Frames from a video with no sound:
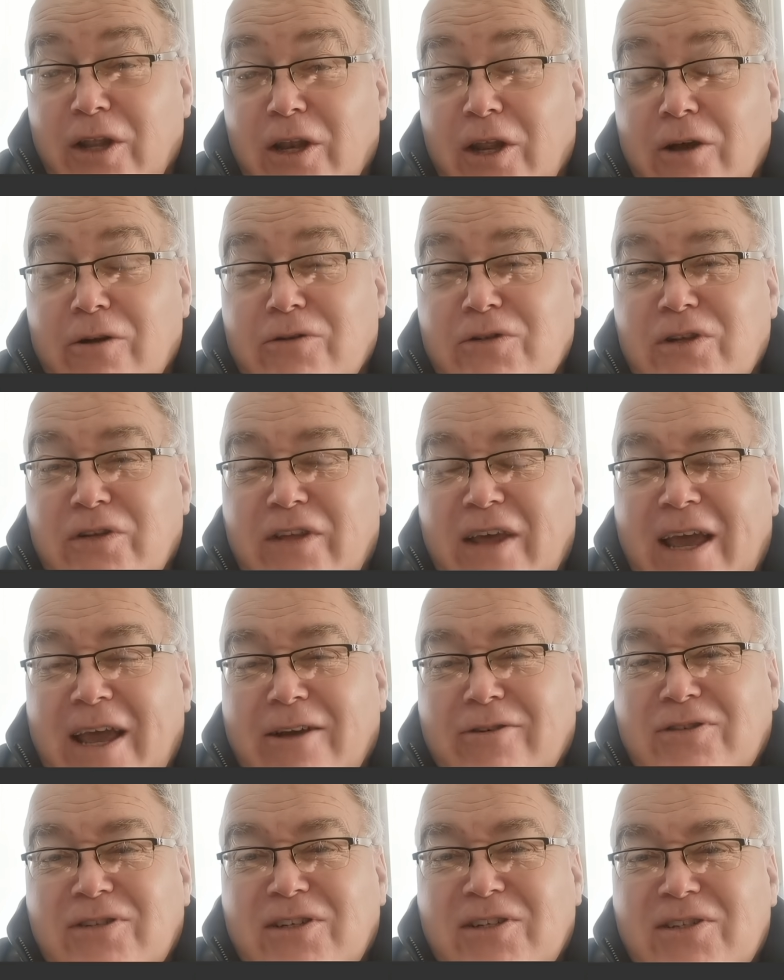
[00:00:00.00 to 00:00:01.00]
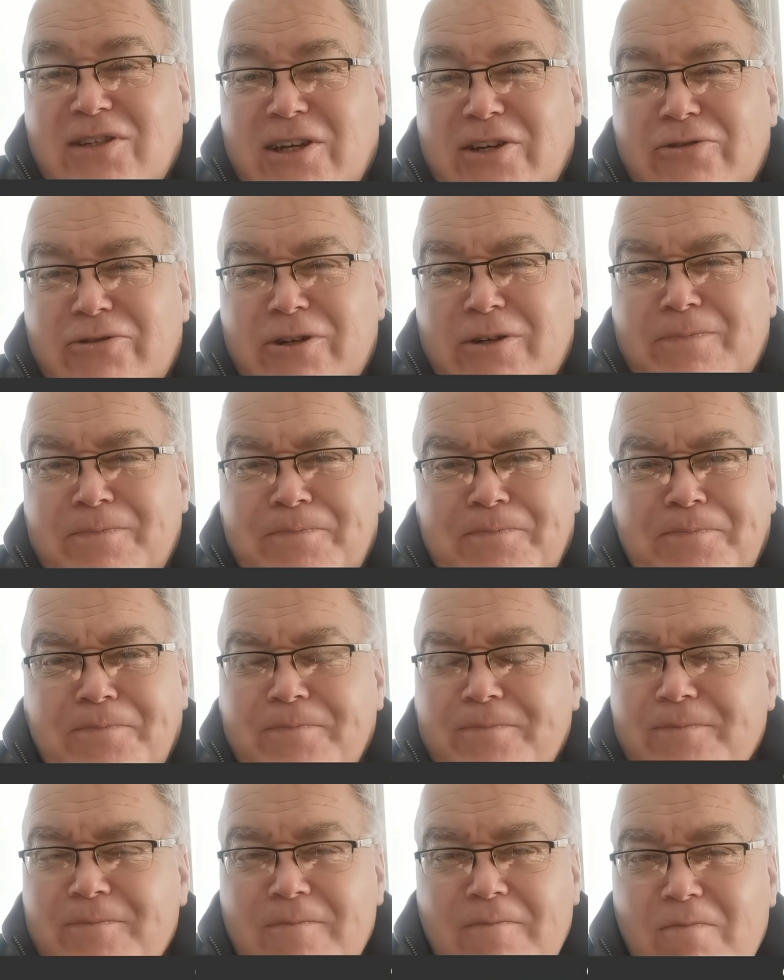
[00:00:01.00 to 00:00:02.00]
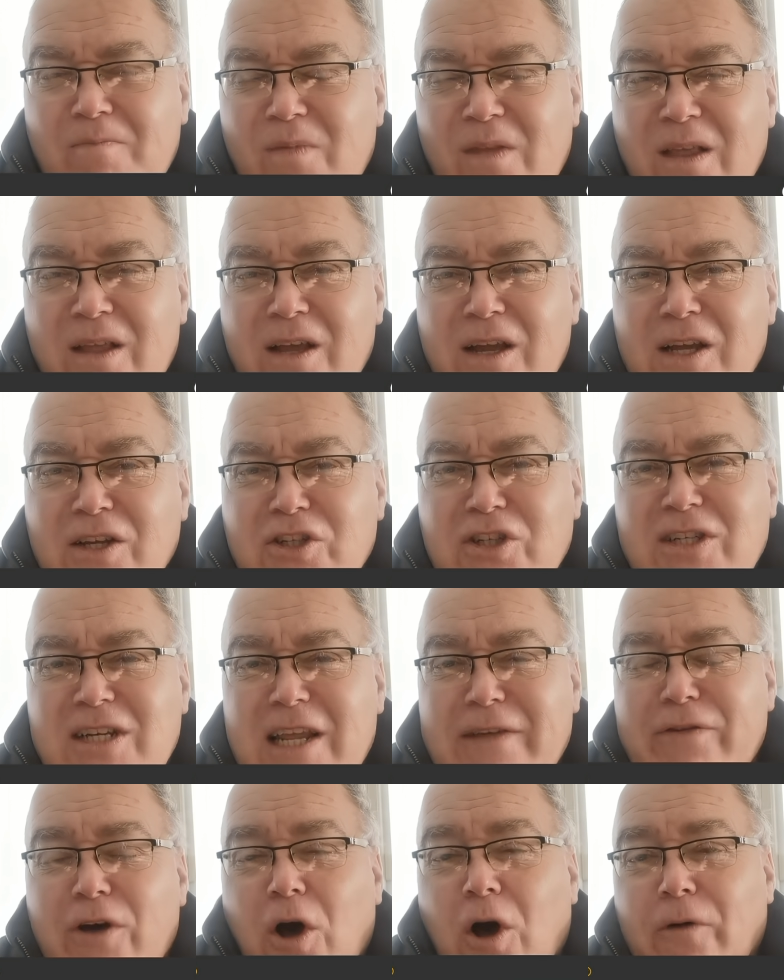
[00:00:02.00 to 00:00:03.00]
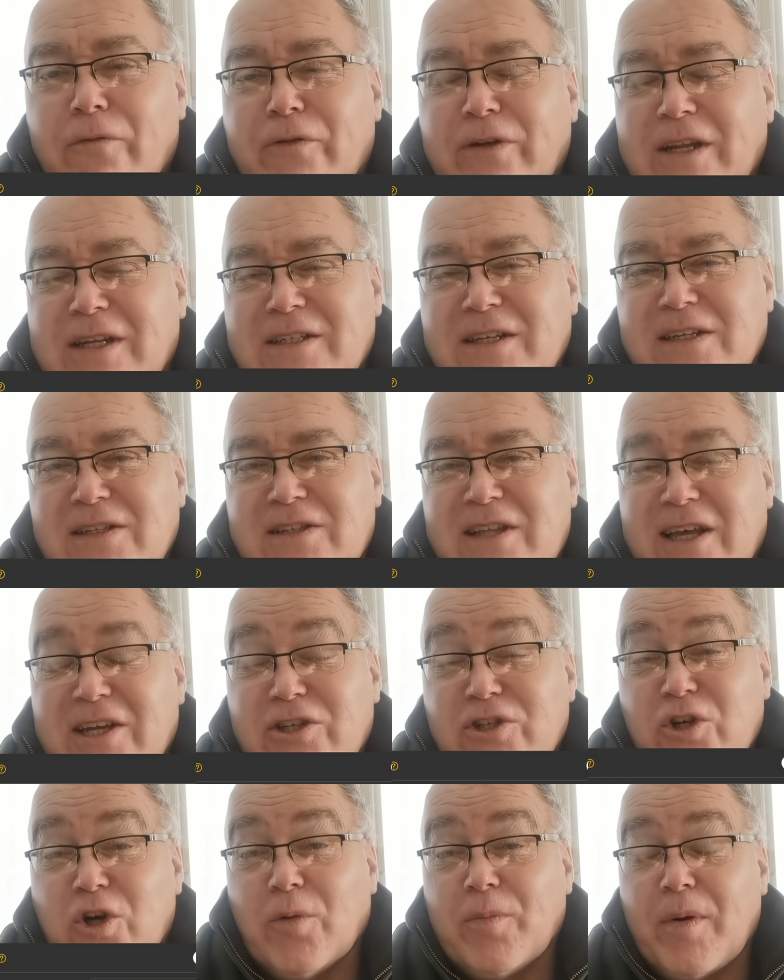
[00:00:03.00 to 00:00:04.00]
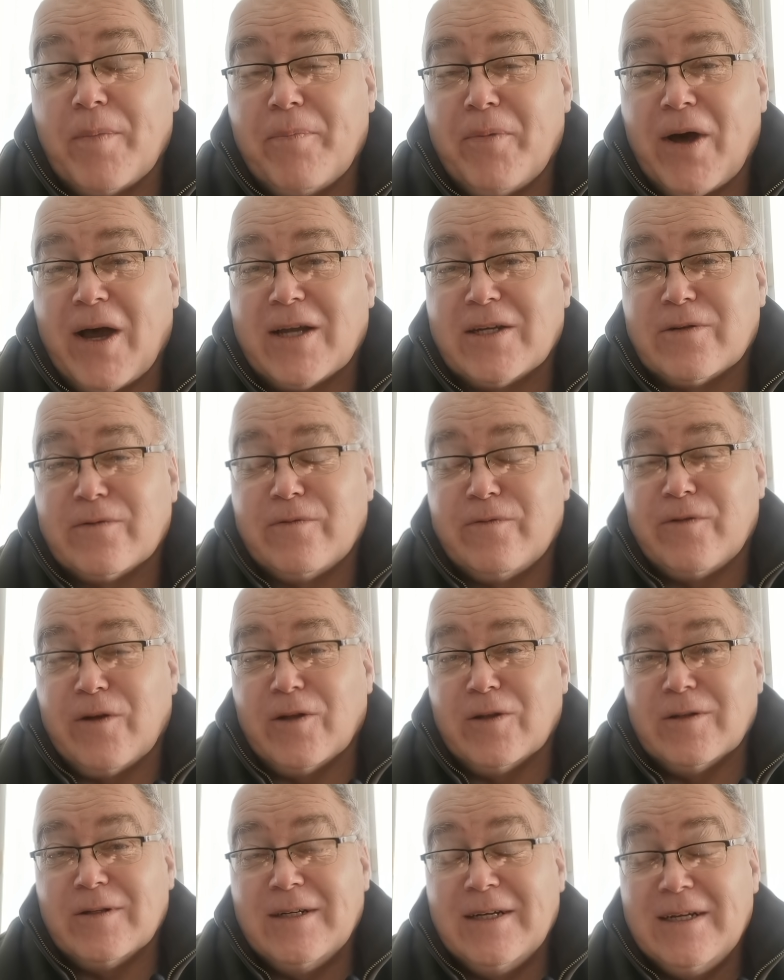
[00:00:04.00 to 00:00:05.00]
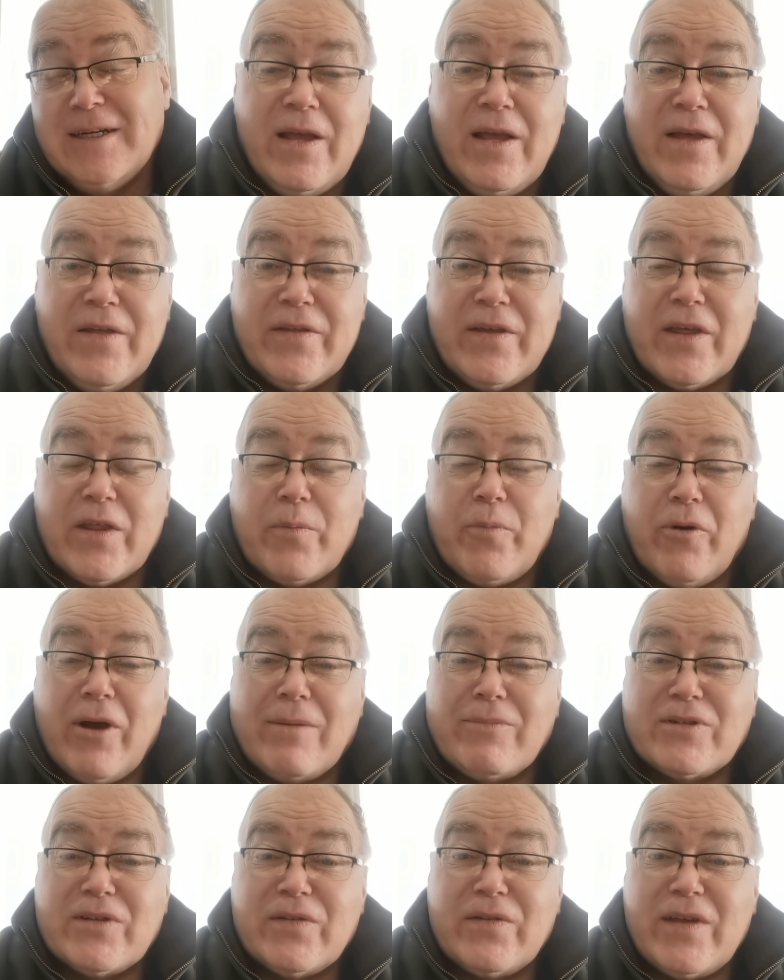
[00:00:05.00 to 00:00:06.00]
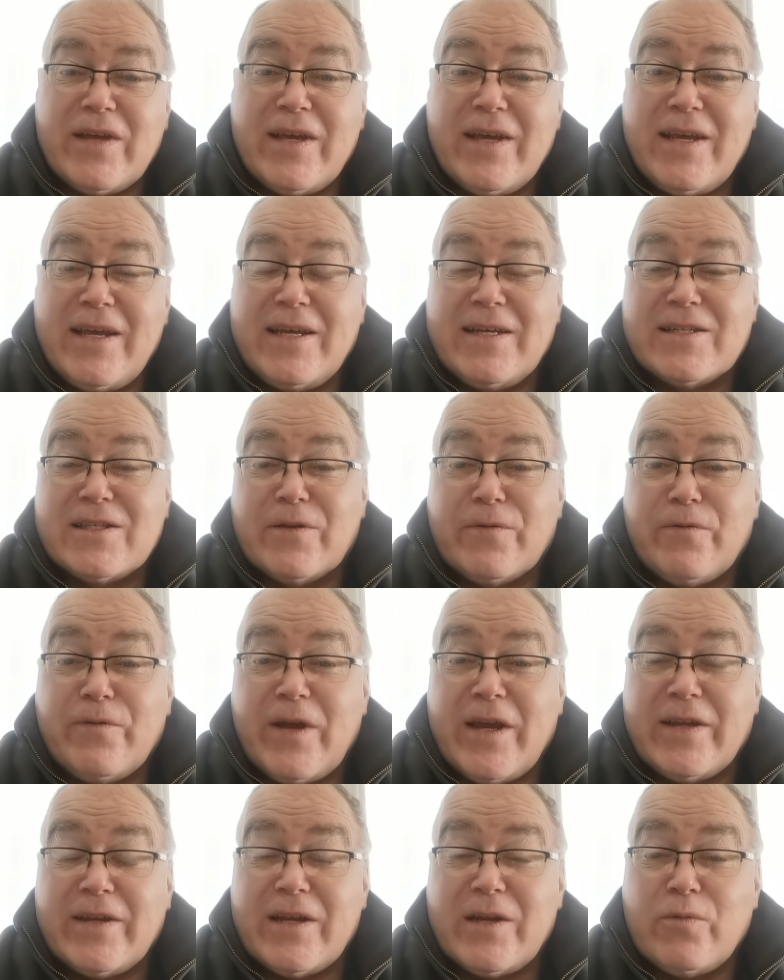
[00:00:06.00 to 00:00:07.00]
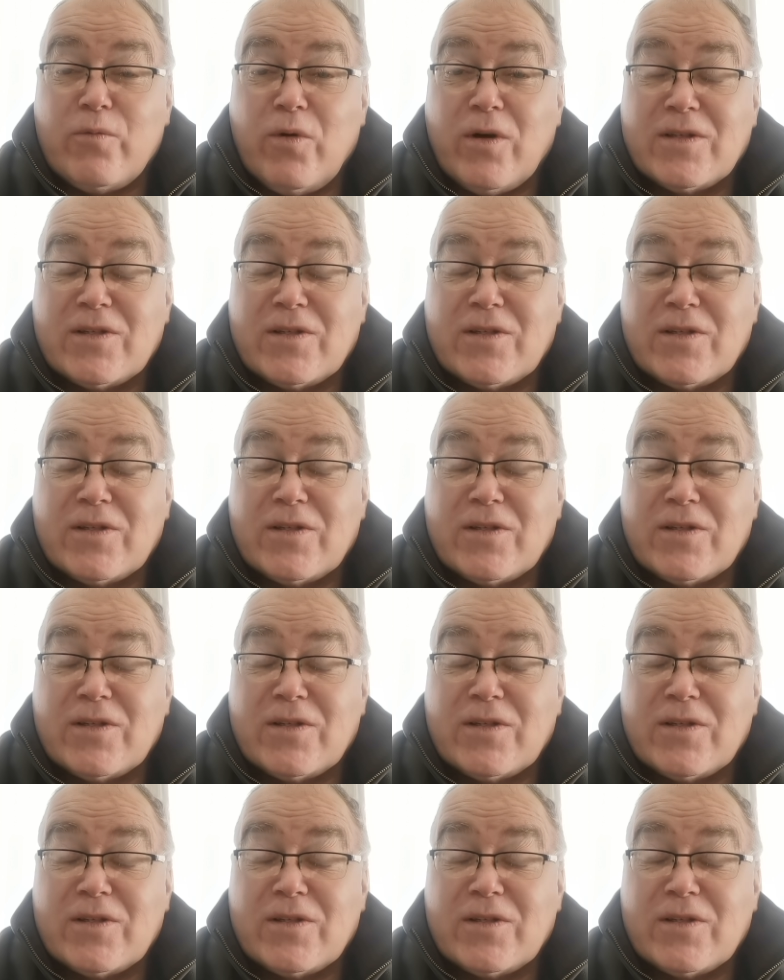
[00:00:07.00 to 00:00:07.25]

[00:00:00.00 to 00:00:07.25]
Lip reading: the loads of the house, etc. Just leave it off and it does that job by default. The other parameter there is the feed-in